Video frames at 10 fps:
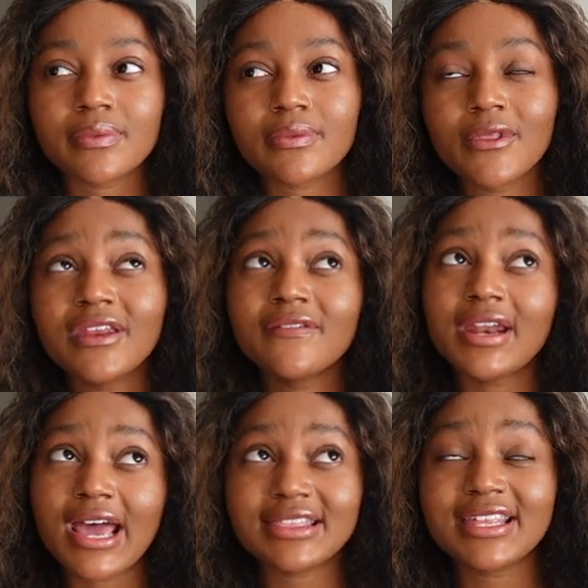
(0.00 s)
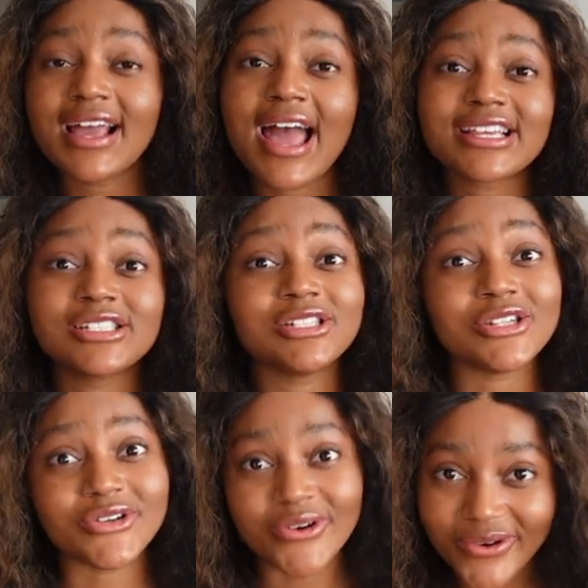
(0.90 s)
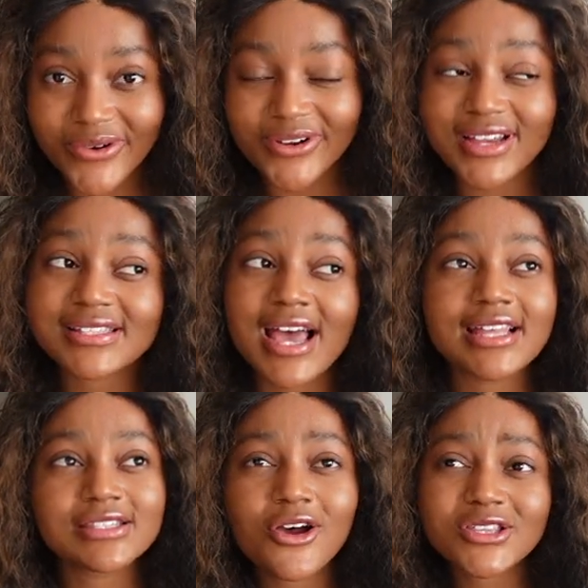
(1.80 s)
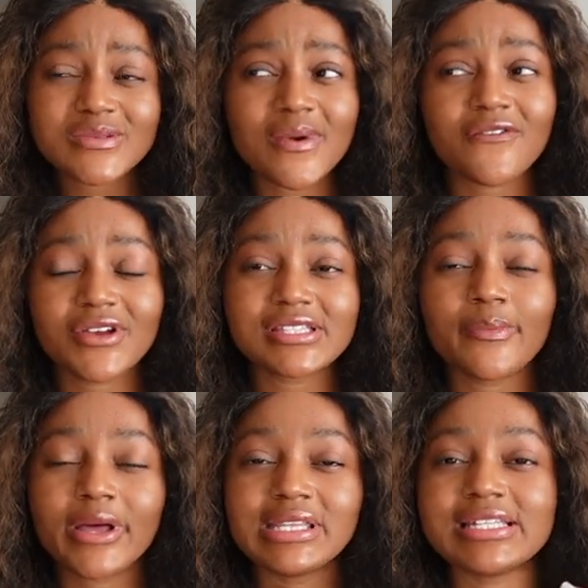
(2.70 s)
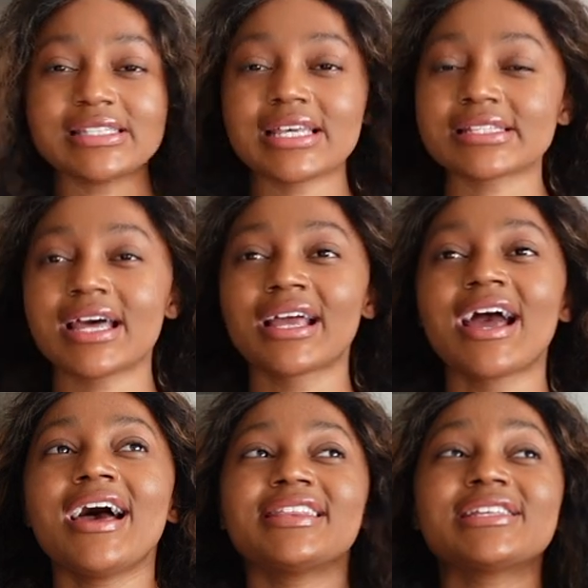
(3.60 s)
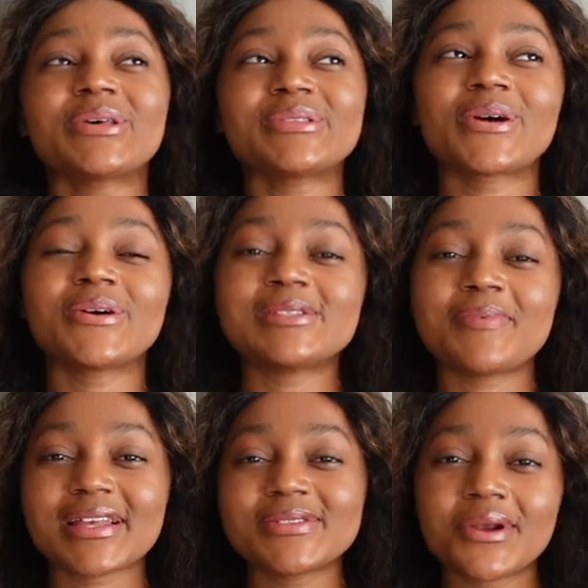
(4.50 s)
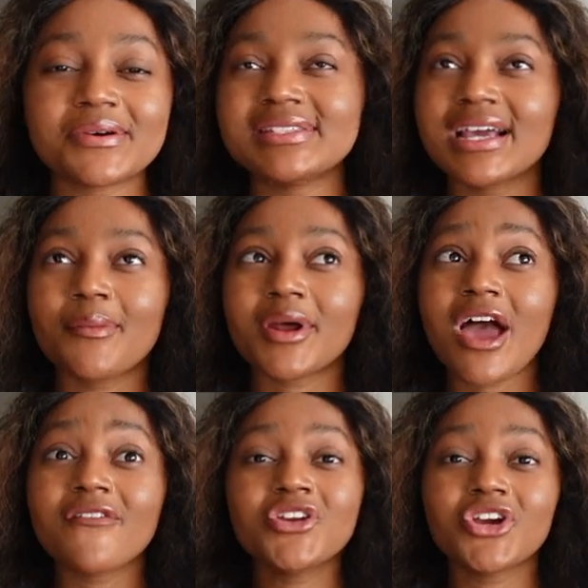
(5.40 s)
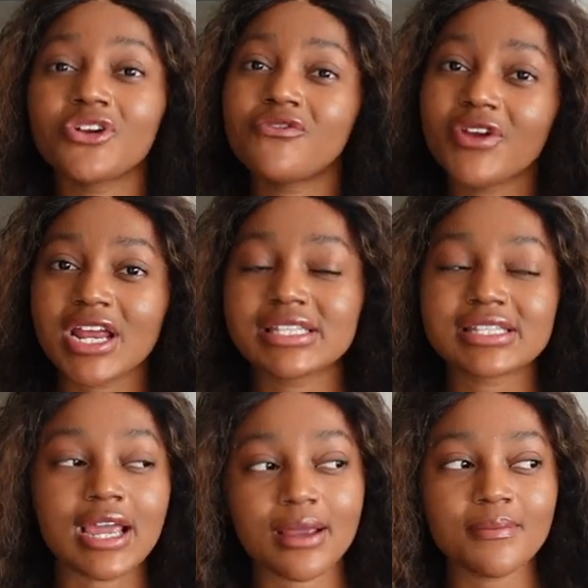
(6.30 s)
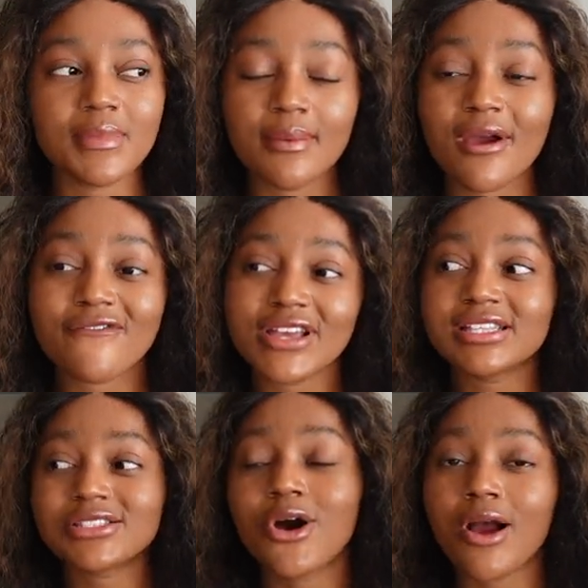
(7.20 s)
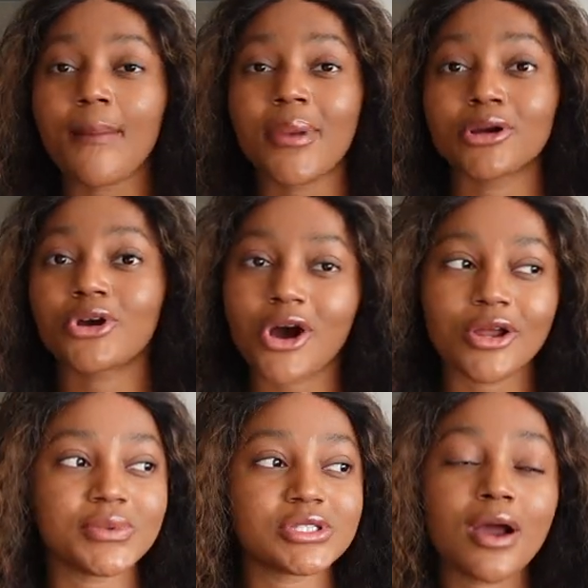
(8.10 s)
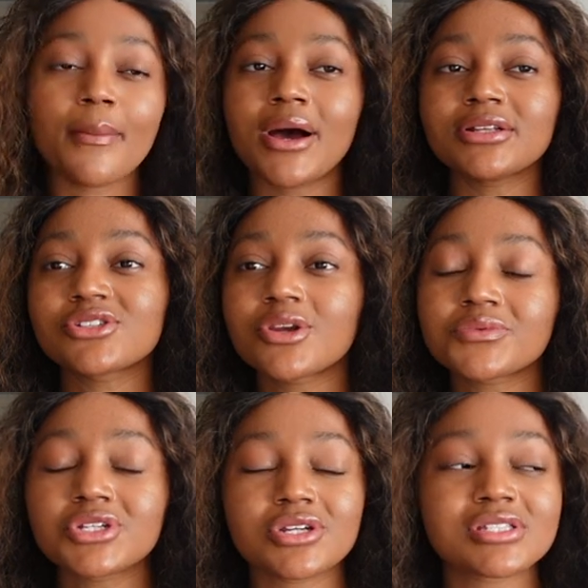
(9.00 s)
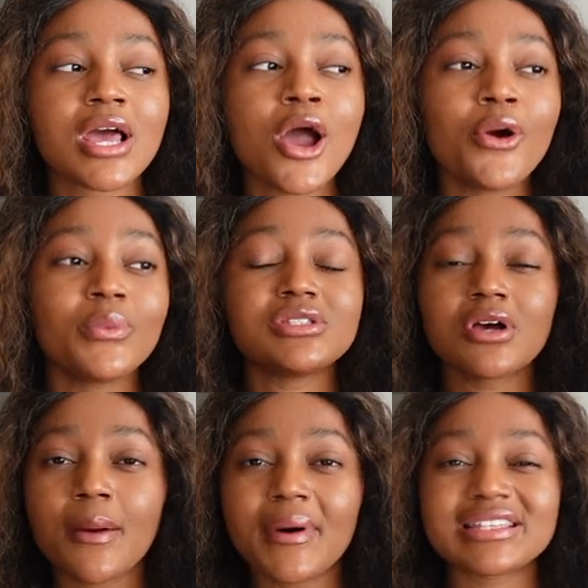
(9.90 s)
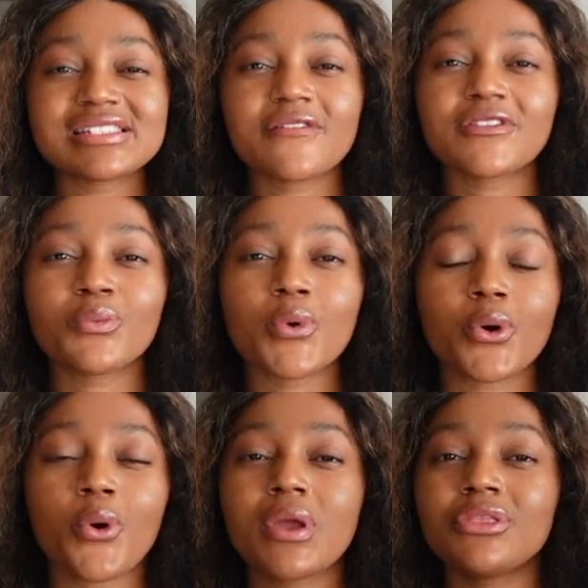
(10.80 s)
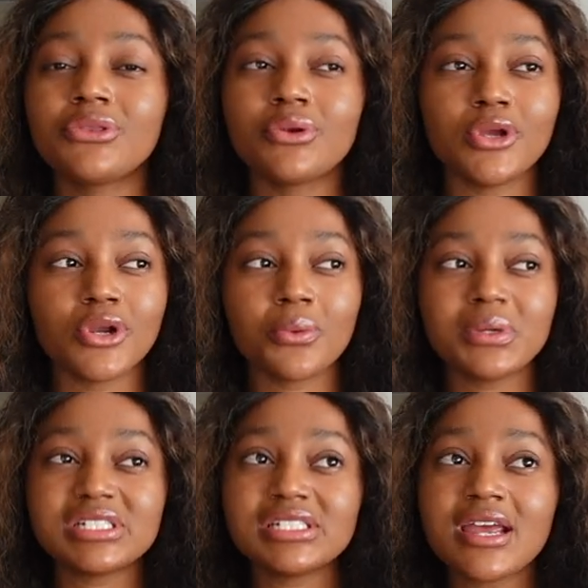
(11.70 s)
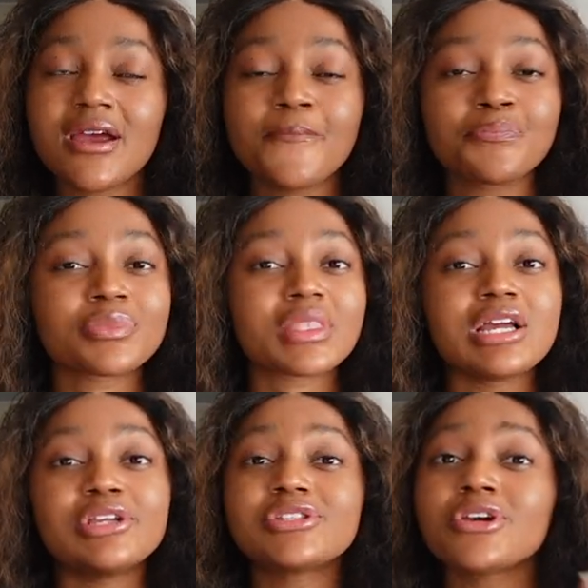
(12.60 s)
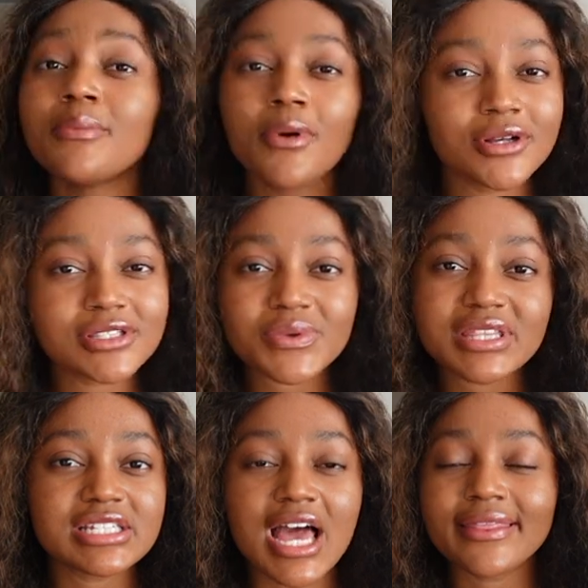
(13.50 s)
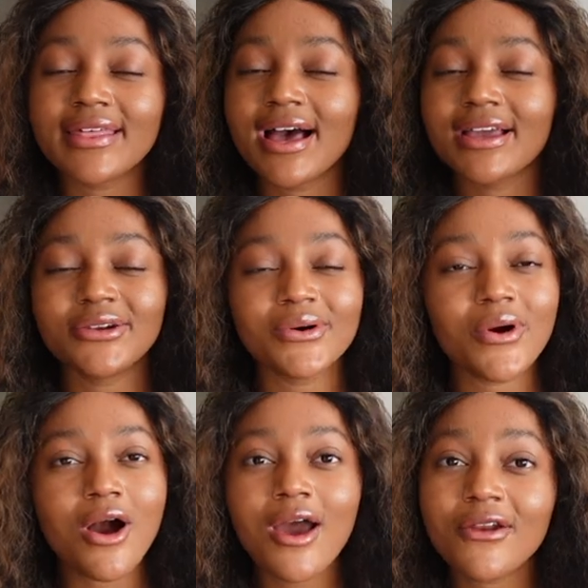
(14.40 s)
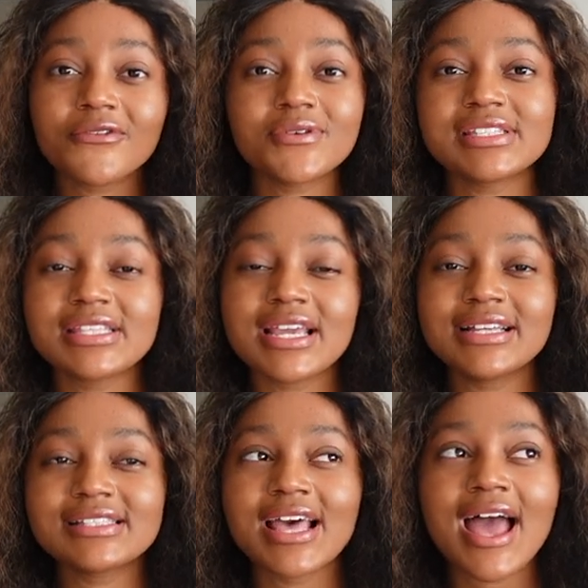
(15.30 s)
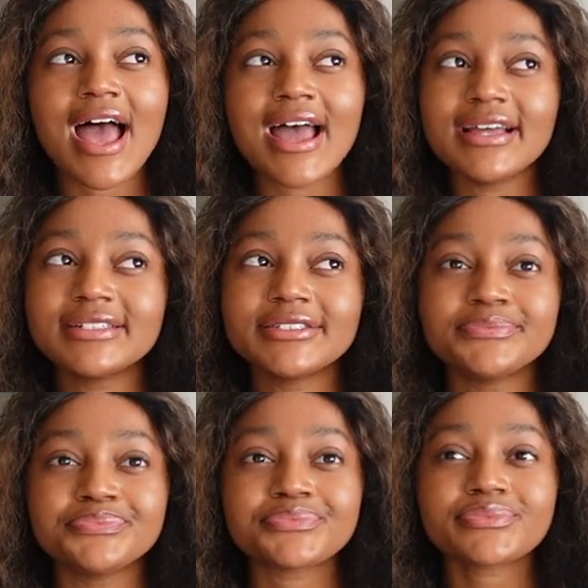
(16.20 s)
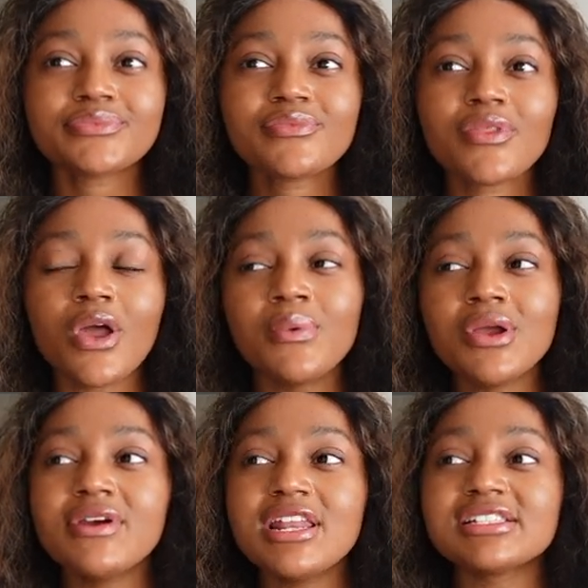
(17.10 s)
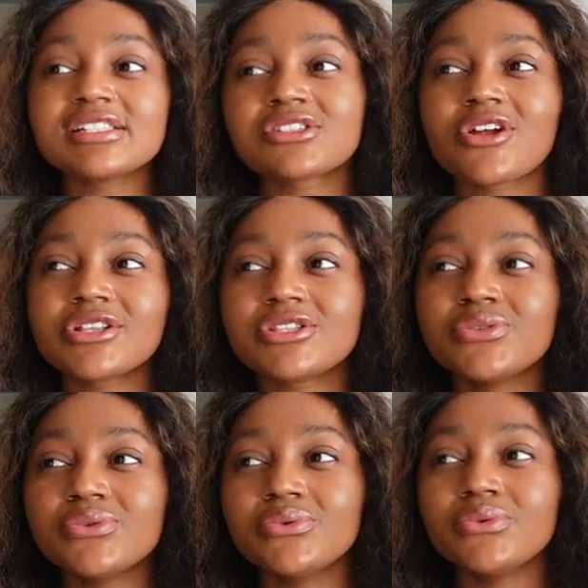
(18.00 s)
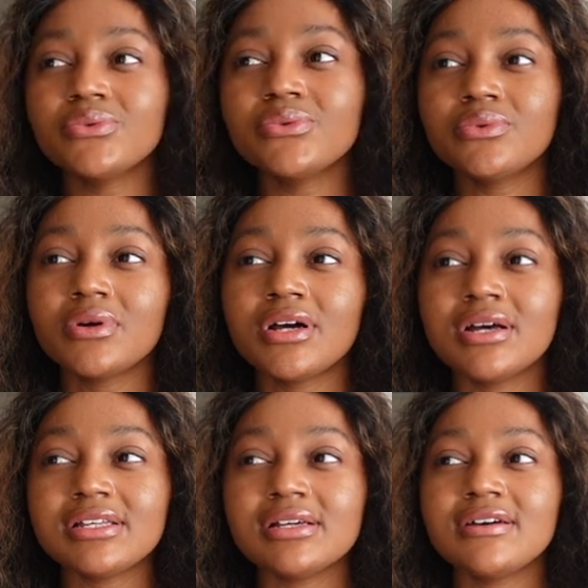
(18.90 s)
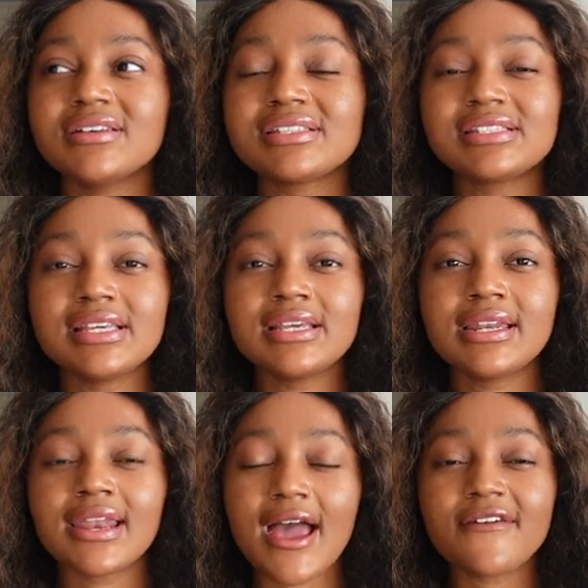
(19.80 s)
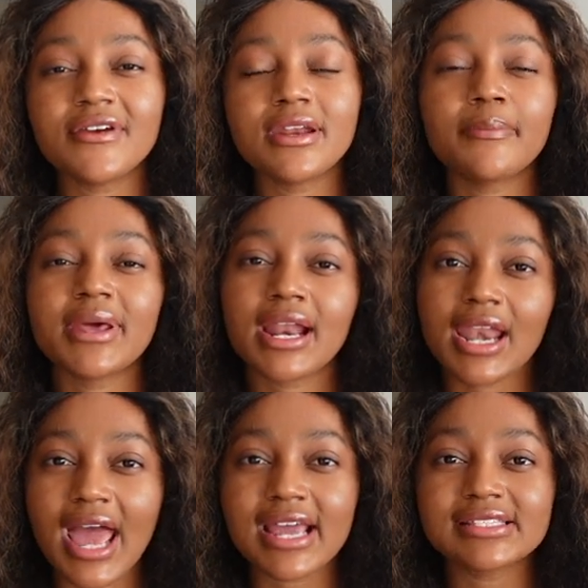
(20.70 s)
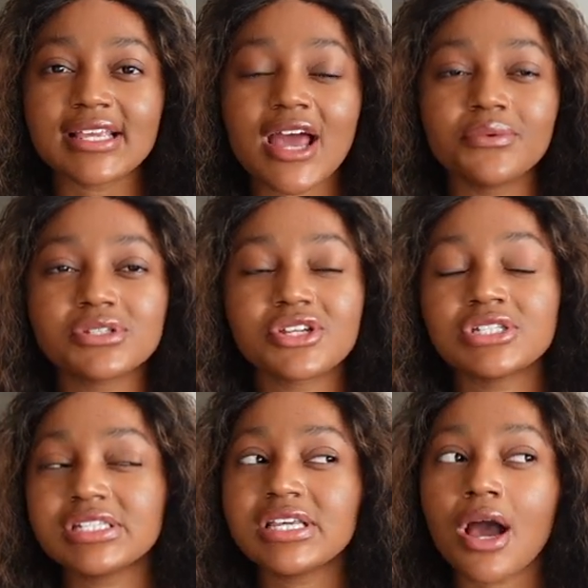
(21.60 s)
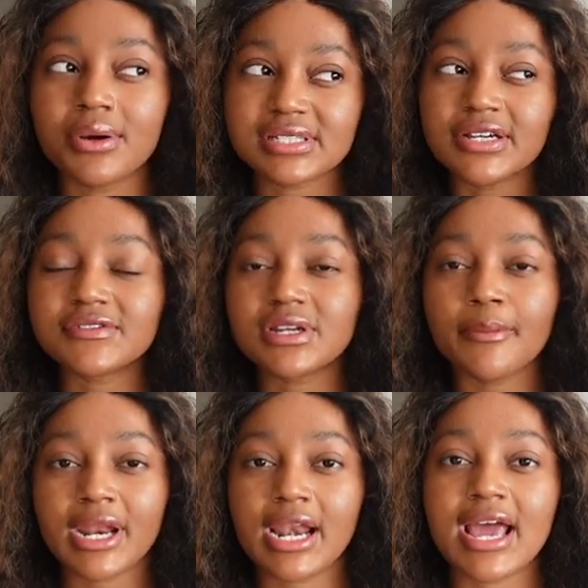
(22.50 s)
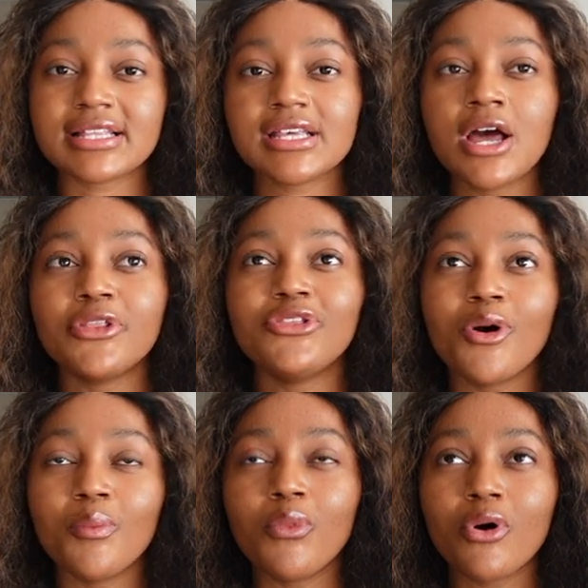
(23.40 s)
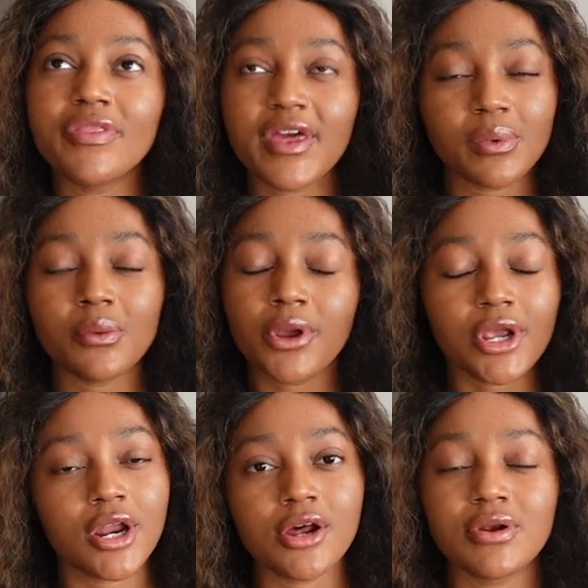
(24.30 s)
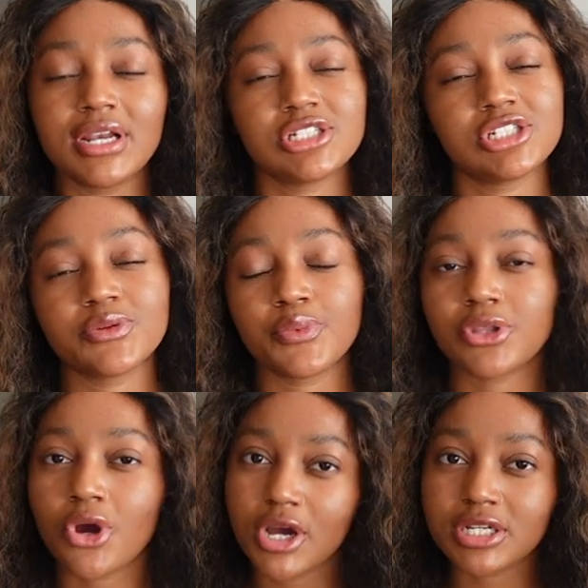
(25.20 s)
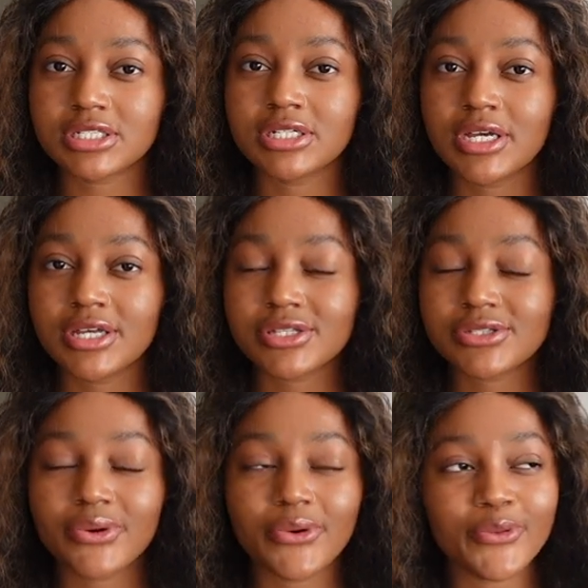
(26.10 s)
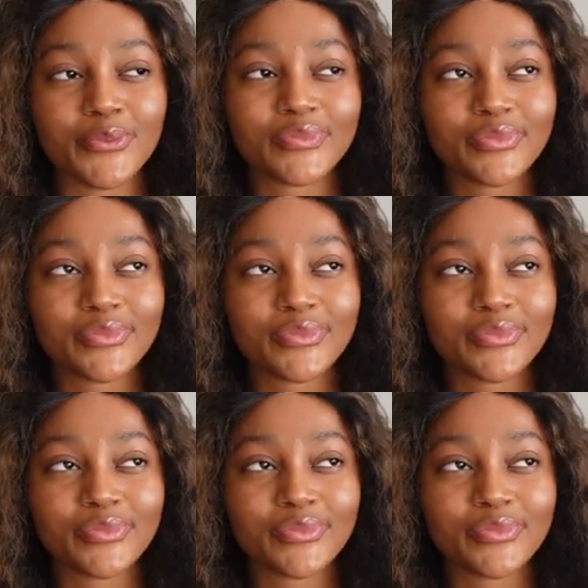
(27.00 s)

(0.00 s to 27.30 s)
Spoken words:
not even, I think, I actually know, because I talk to my friends about these things. Like, this also goes back to what I was saying about having good friends. Like, me and my friends talk about God, we talk about scriptures, we talk about the stuff that we're going through, you know, we share sermons with each other, you know, all of those things. And we really just start to see life in a better light, and we start to see ourselves in a better light the more that we work on our relationship with God. So